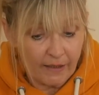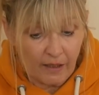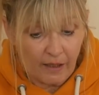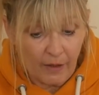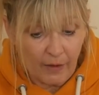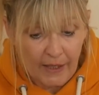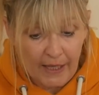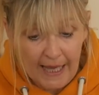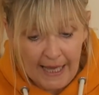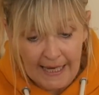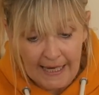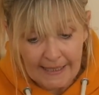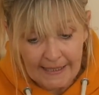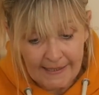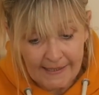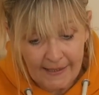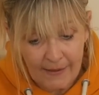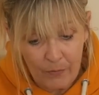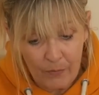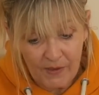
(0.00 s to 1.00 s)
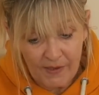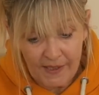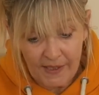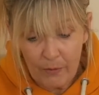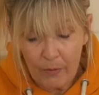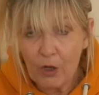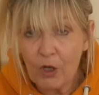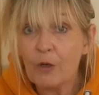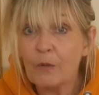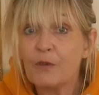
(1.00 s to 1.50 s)
okay, and see, see
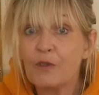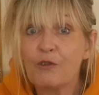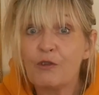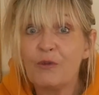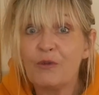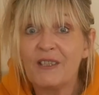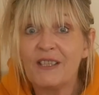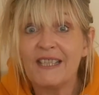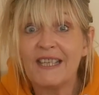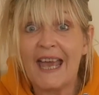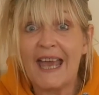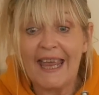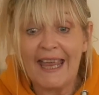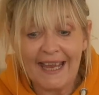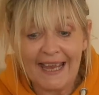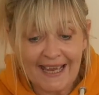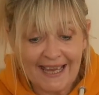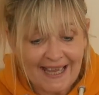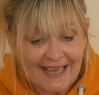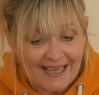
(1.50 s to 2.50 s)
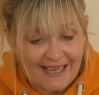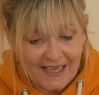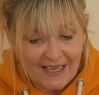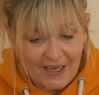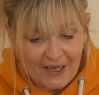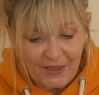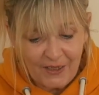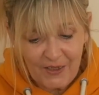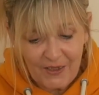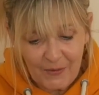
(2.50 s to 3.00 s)
what comes through today.
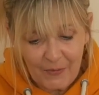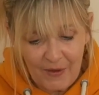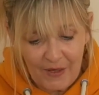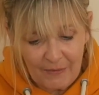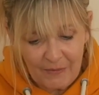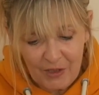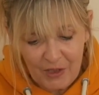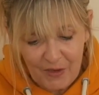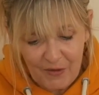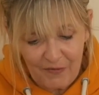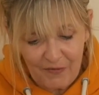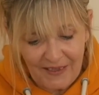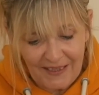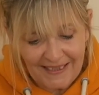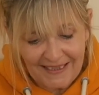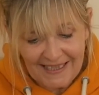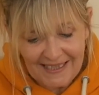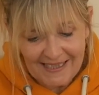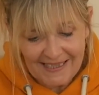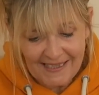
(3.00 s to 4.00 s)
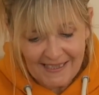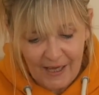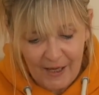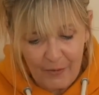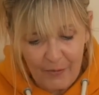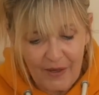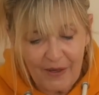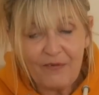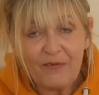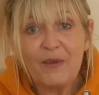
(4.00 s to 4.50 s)
Just while I'm shuffling this though,
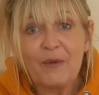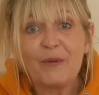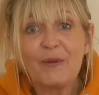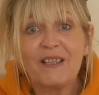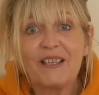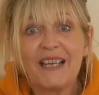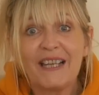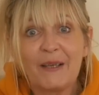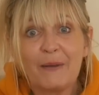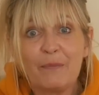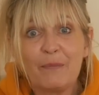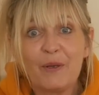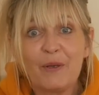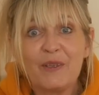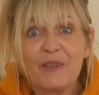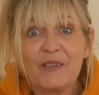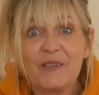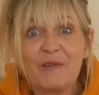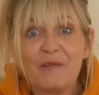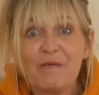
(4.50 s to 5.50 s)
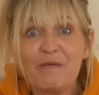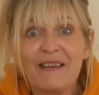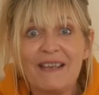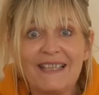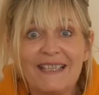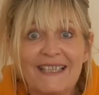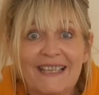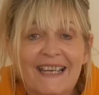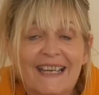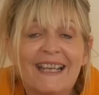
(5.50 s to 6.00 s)
if you would like a personal
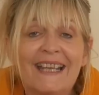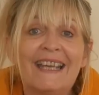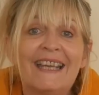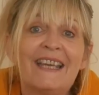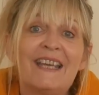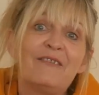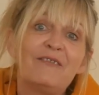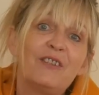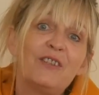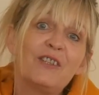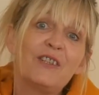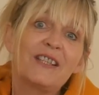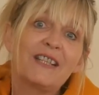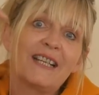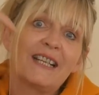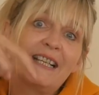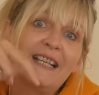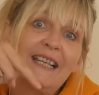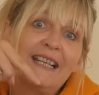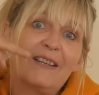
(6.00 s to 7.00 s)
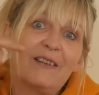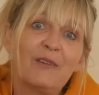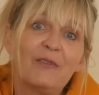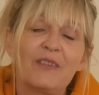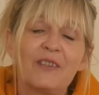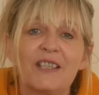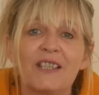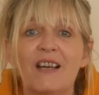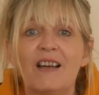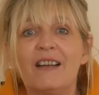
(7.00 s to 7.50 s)
reading, if you just click on
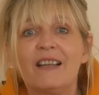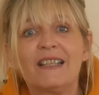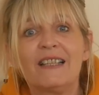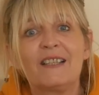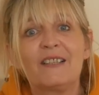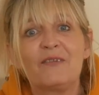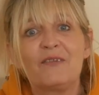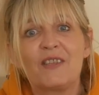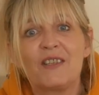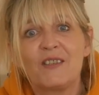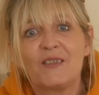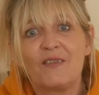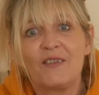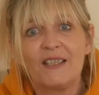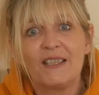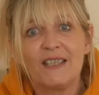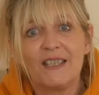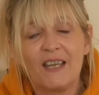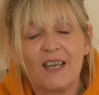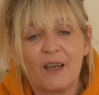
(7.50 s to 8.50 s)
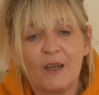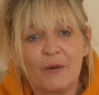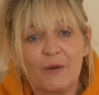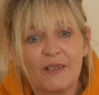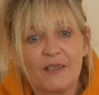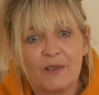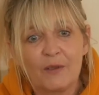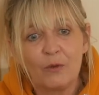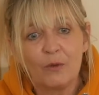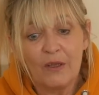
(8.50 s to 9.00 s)
the title of this video,
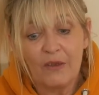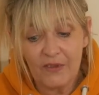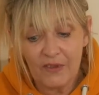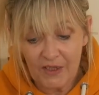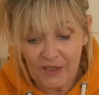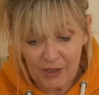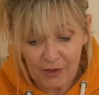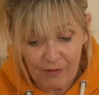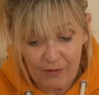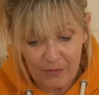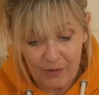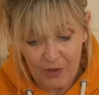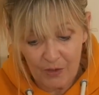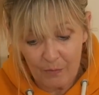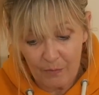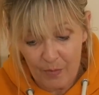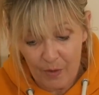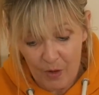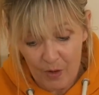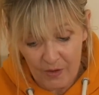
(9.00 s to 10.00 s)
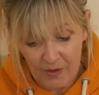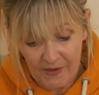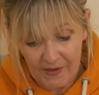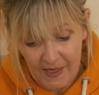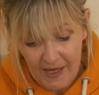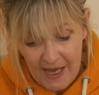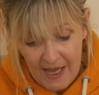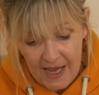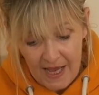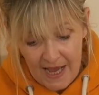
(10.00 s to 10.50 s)
it's all in the description
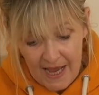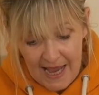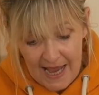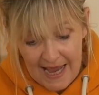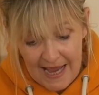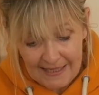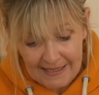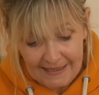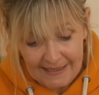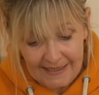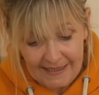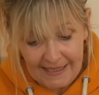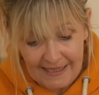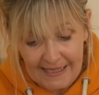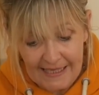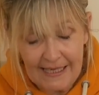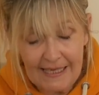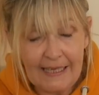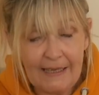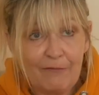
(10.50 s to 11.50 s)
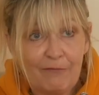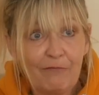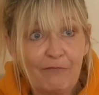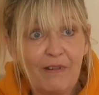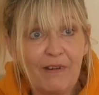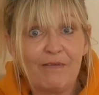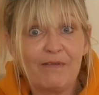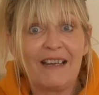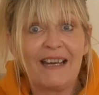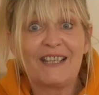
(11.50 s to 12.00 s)
box and the
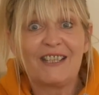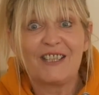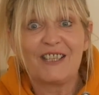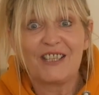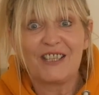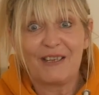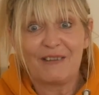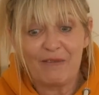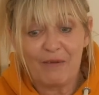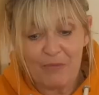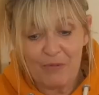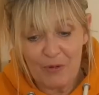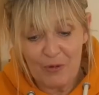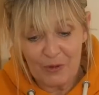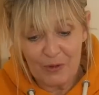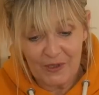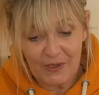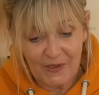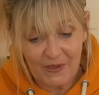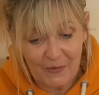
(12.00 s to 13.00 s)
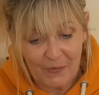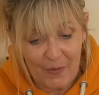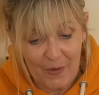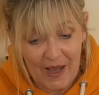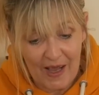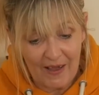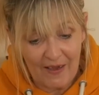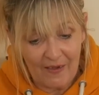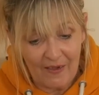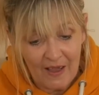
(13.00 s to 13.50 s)
free relationship report as
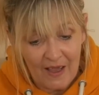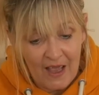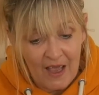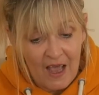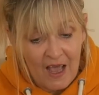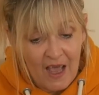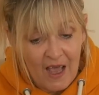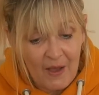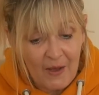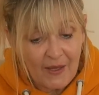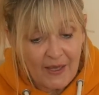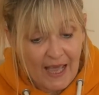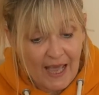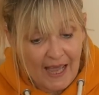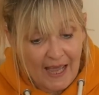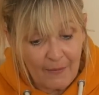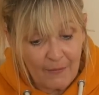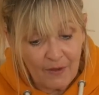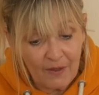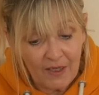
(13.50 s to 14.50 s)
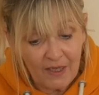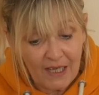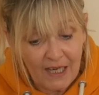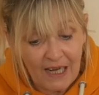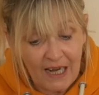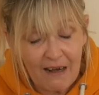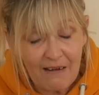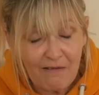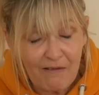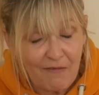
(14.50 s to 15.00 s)
well. Okay, I'm going to
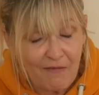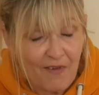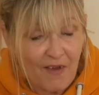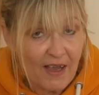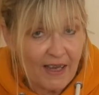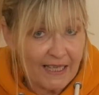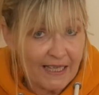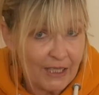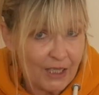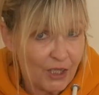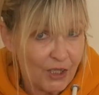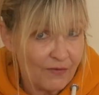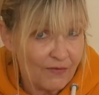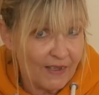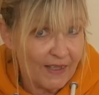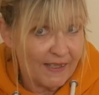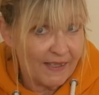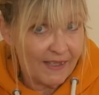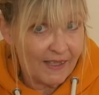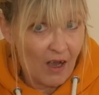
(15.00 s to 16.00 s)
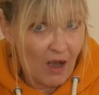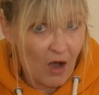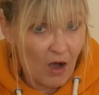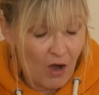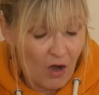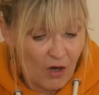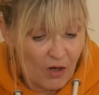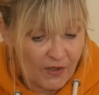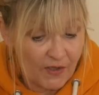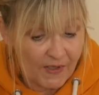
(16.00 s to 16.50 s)
clarify each of these
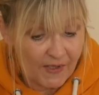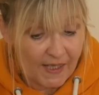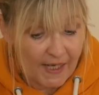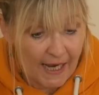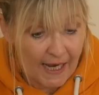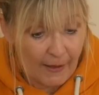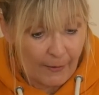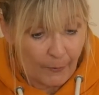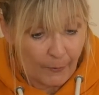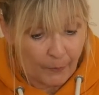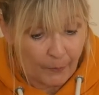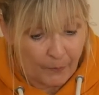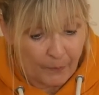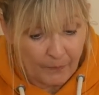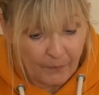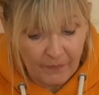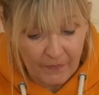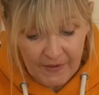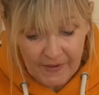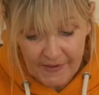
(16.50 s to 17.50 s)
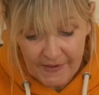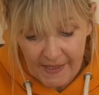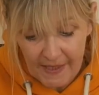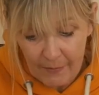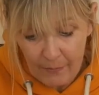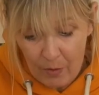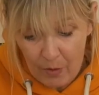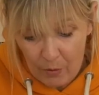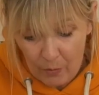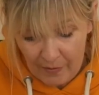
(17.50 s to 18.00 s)
cards now and
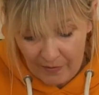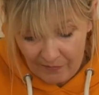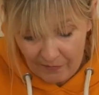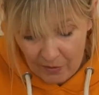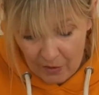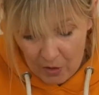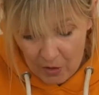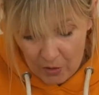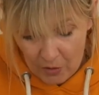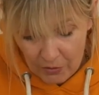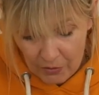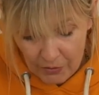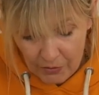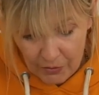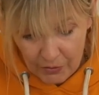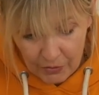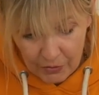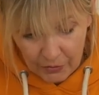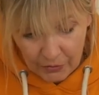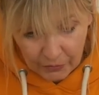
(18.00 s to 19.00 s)
see what we've got.